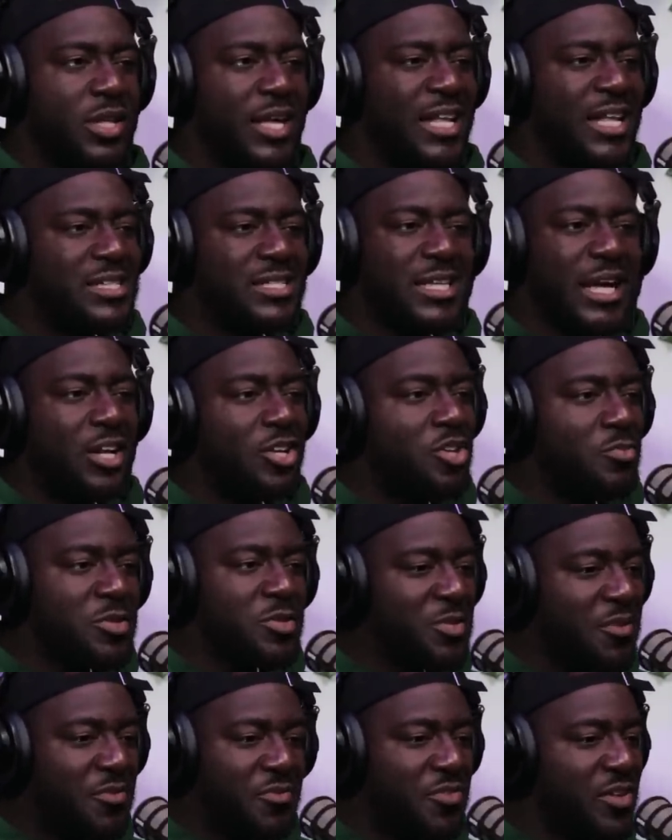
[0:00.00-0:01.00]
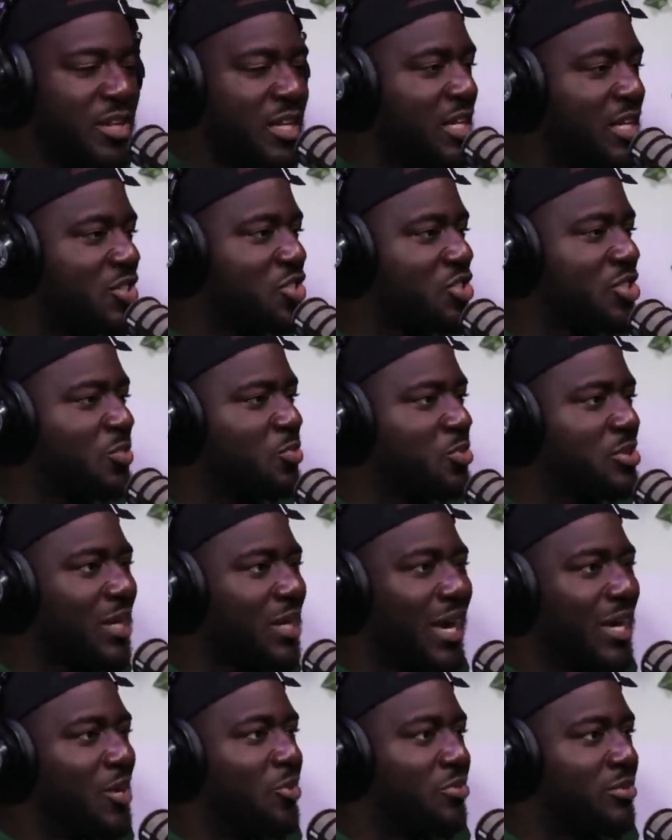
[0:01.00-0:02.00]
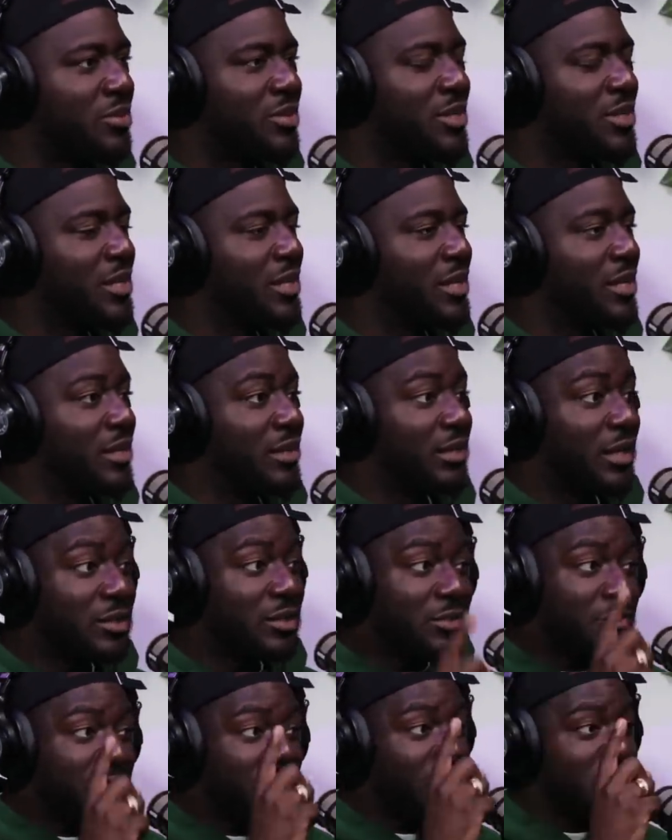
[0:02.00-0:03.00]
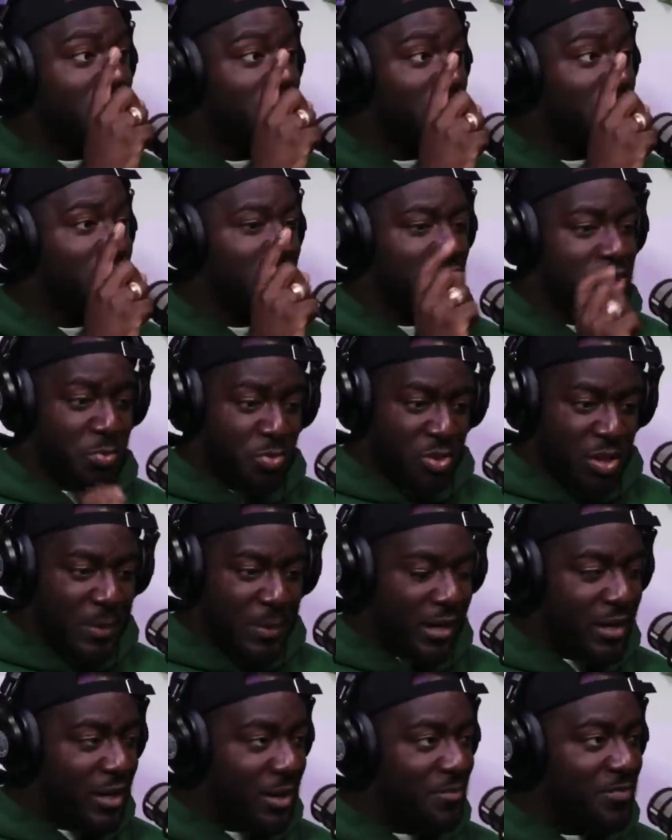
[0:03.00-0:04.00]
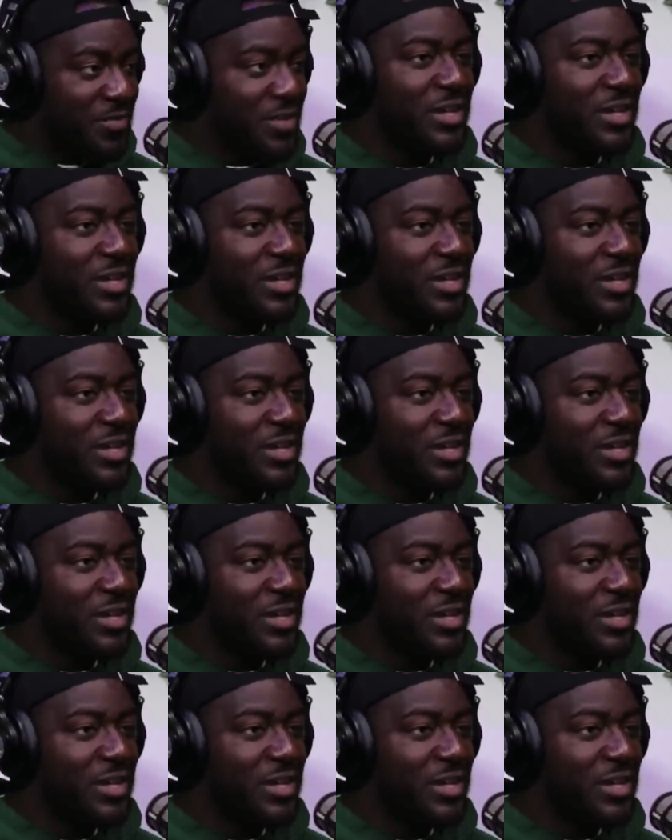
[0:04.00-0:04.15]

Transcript: inside you must be finished. What's going on? That was the first one. Then she put it back up.